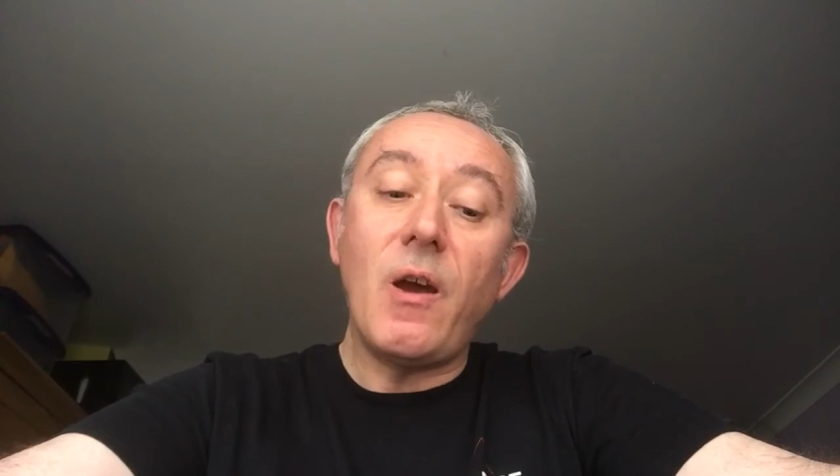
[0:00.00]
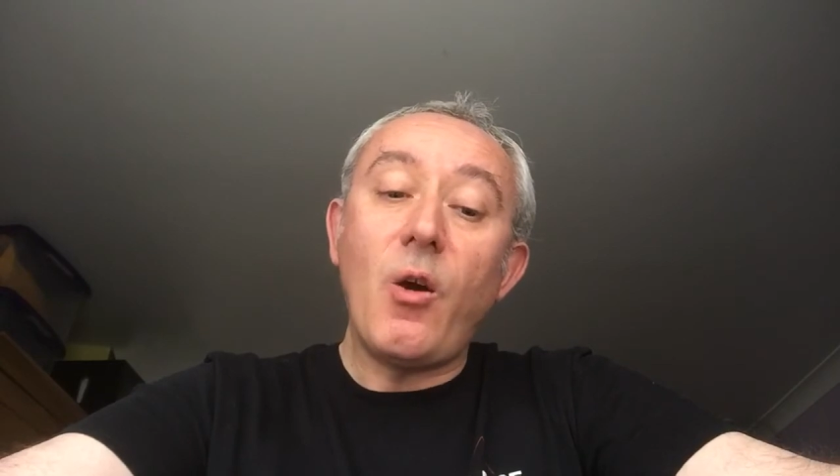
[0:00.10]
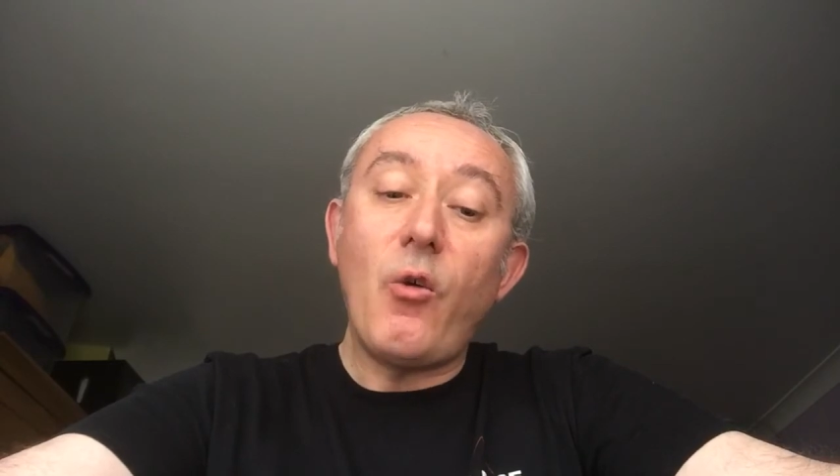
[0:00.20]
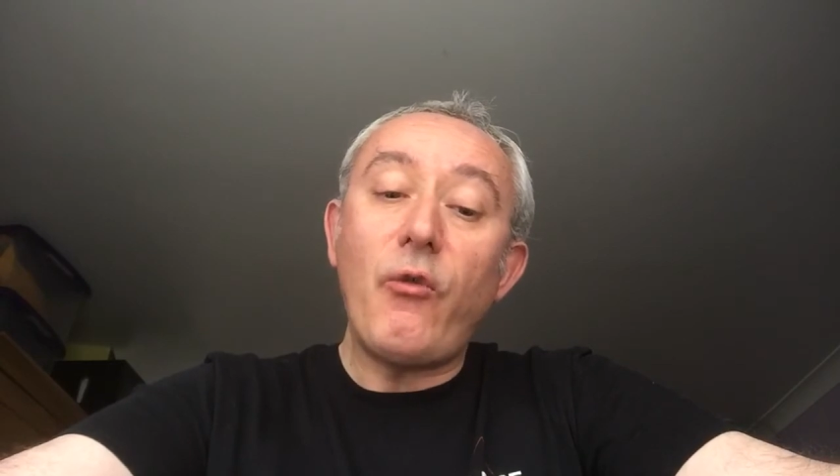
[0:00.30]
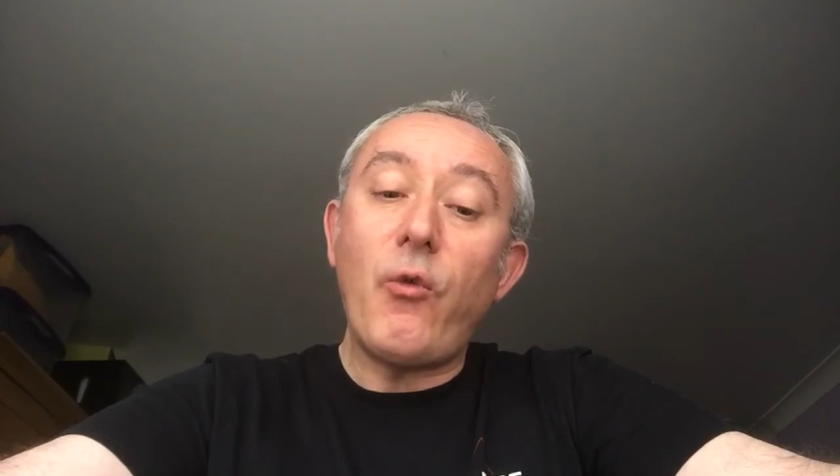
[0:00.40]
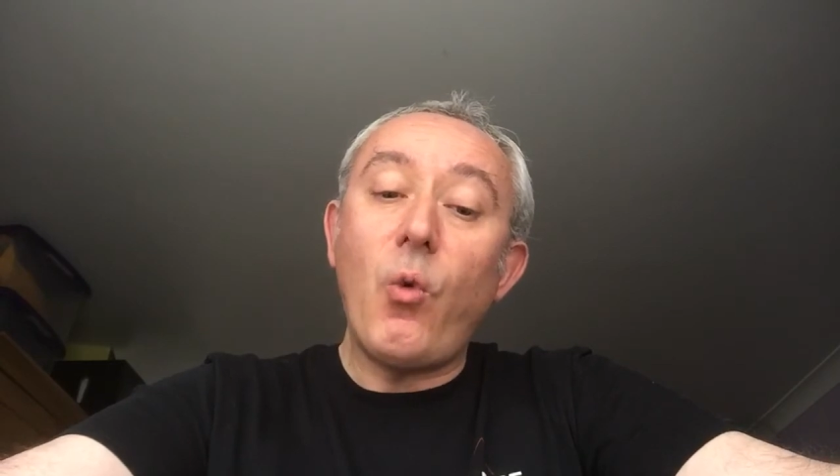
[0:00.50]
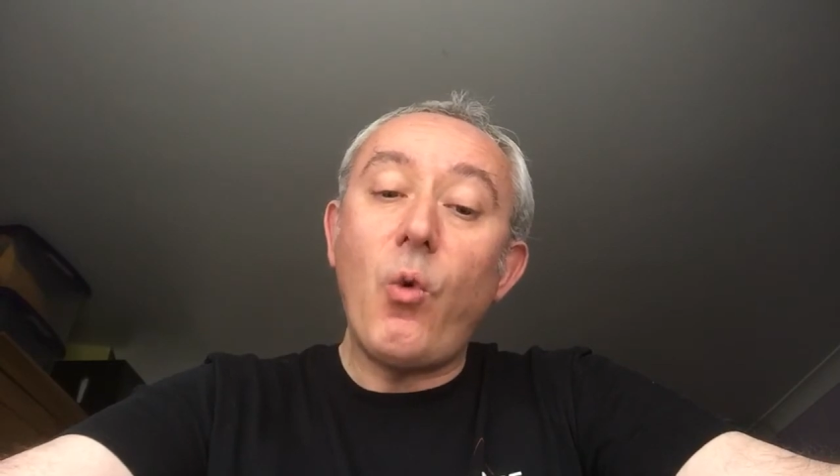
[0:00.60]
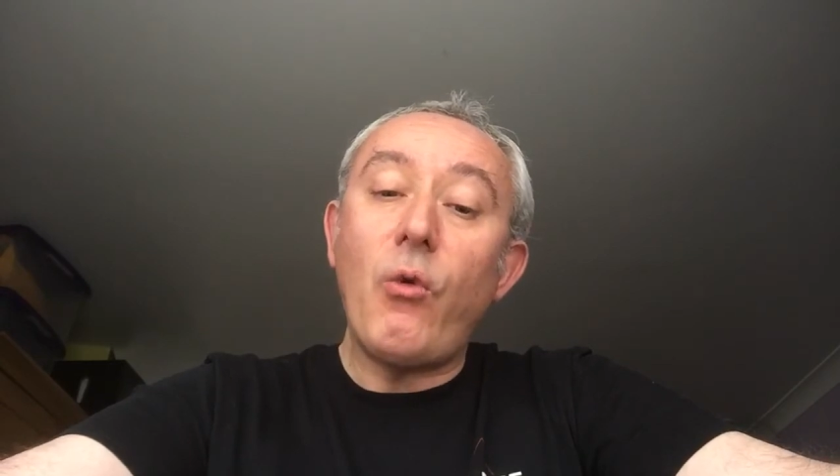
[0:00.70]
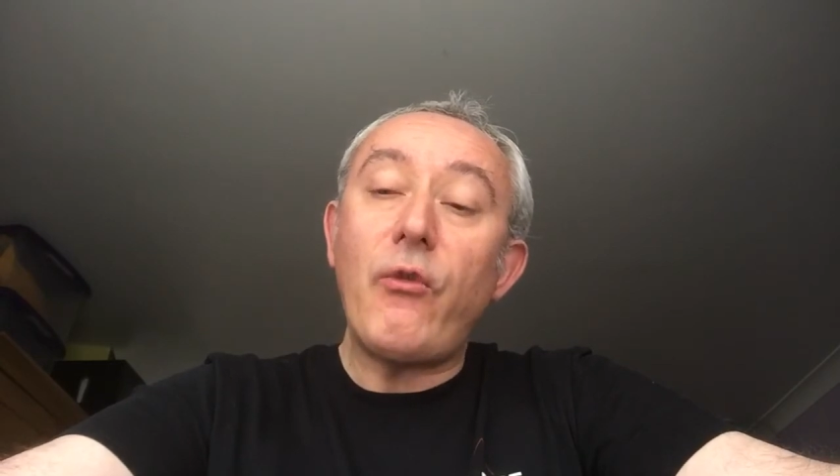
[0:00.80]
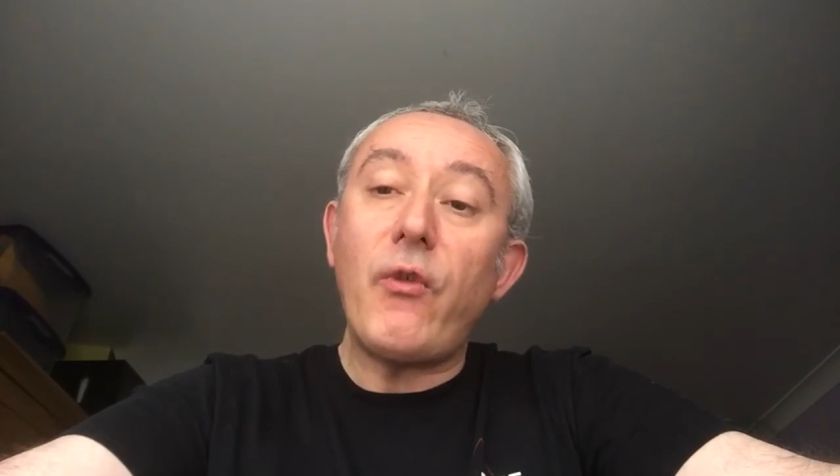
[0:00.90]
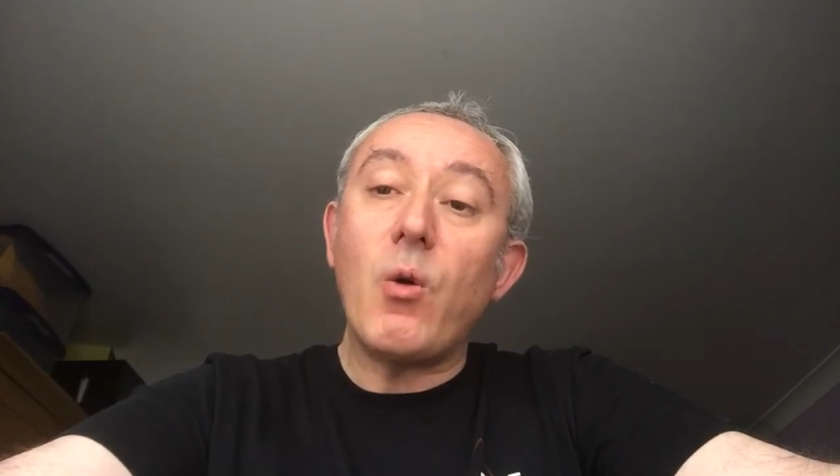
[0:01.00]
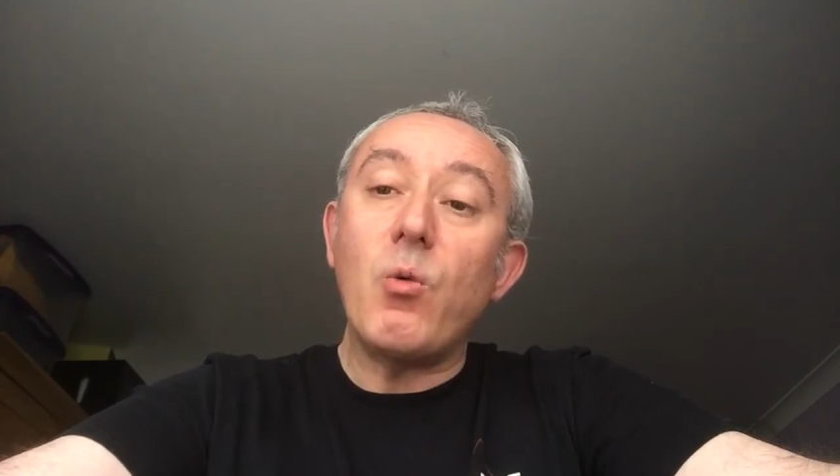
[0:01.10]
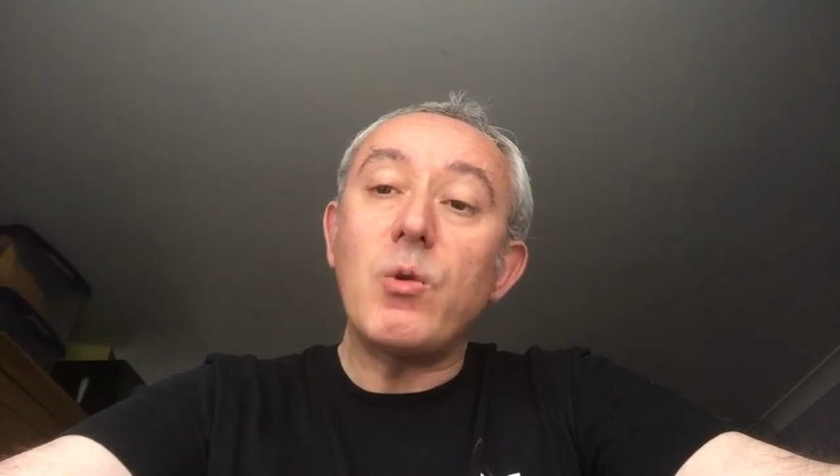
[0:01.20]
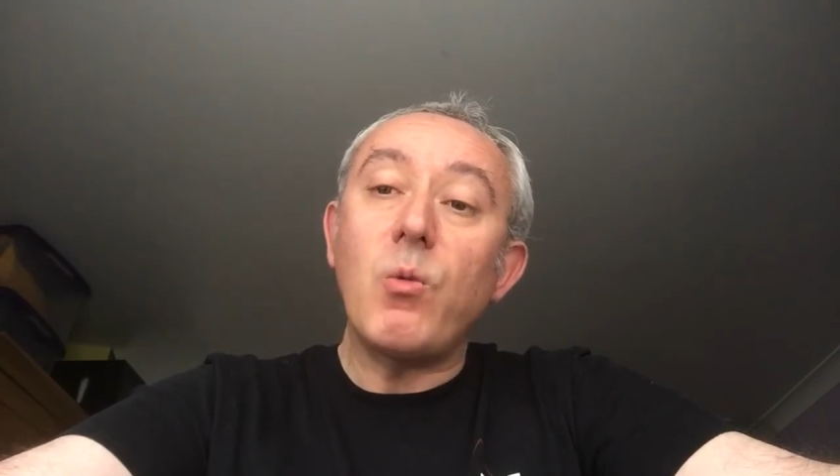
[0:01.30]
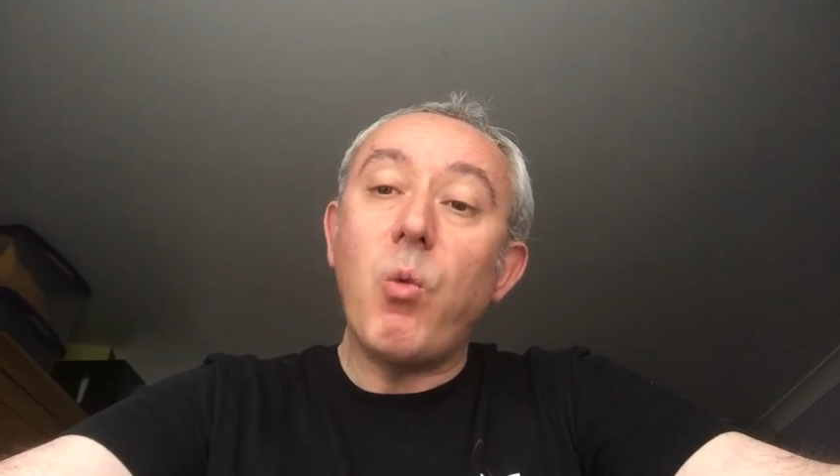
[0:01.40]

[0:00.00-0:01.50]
four-fold